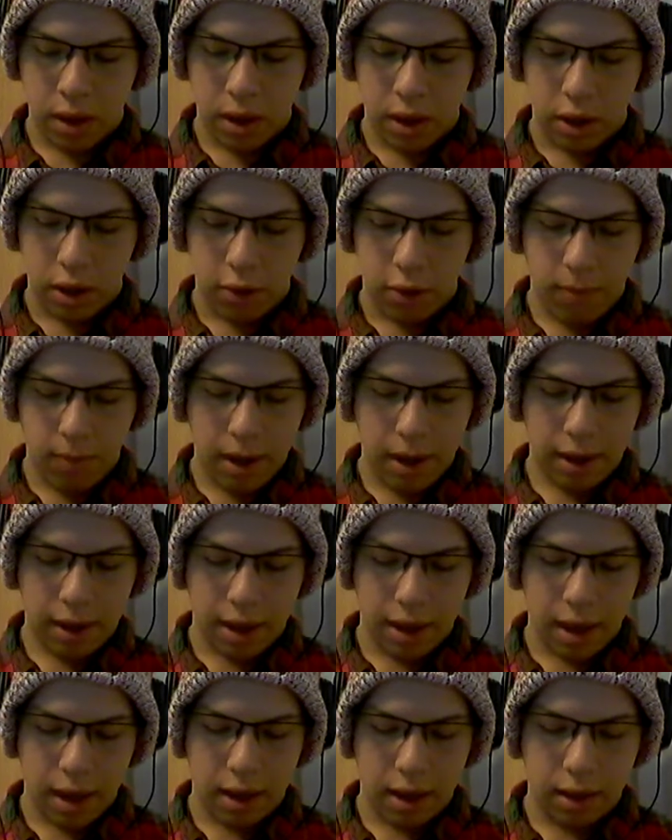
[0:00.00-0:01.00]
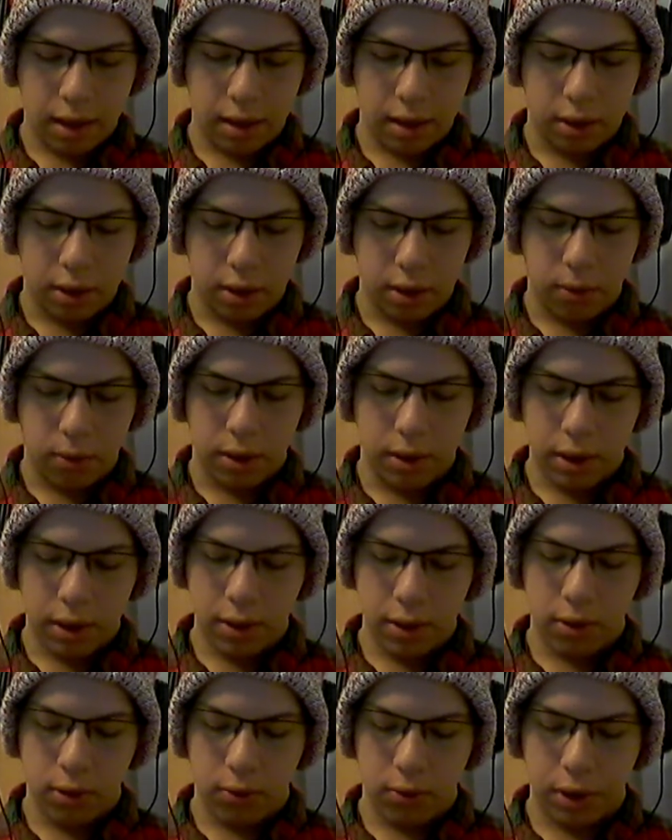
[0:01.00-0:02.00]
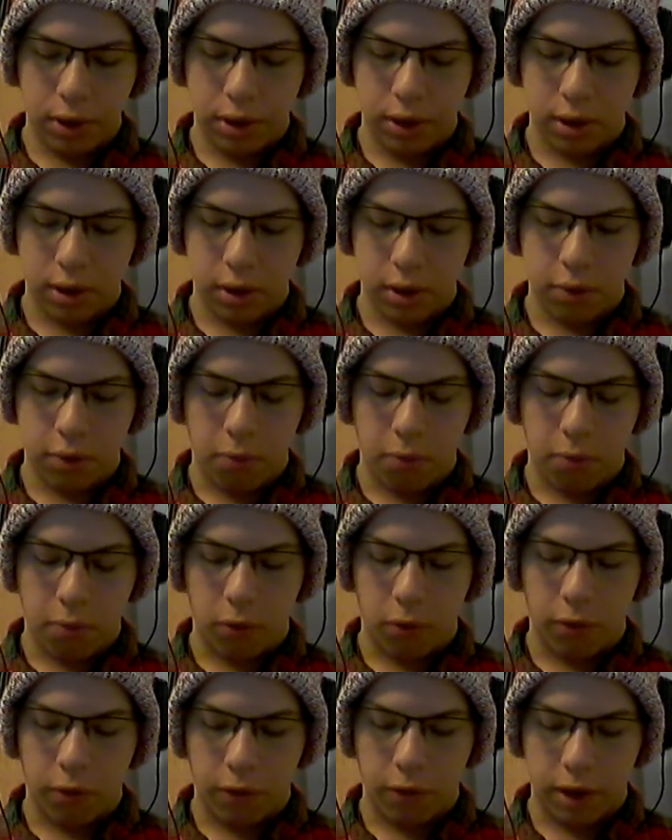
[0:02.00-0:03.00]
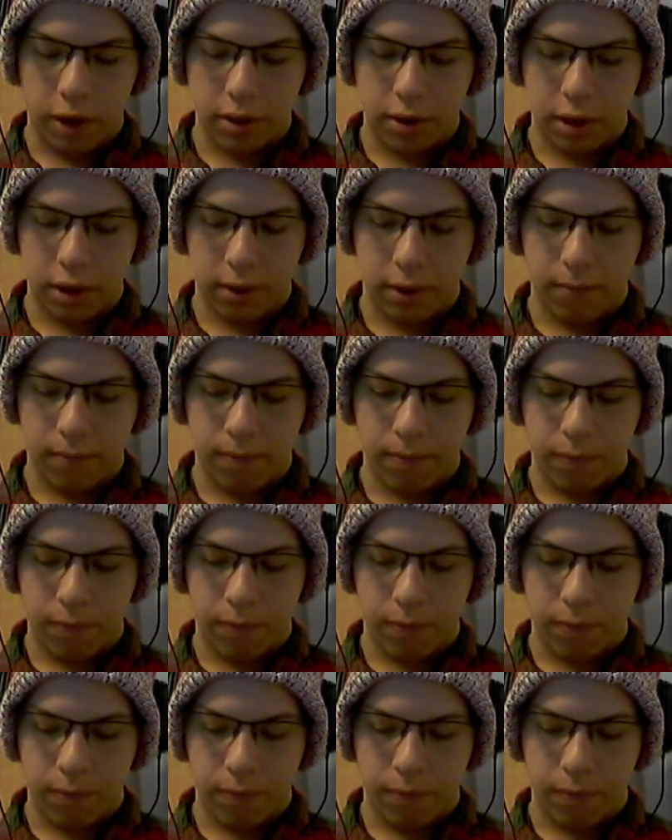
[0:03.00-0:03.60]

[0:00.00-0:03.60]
You may then do additional research before revising.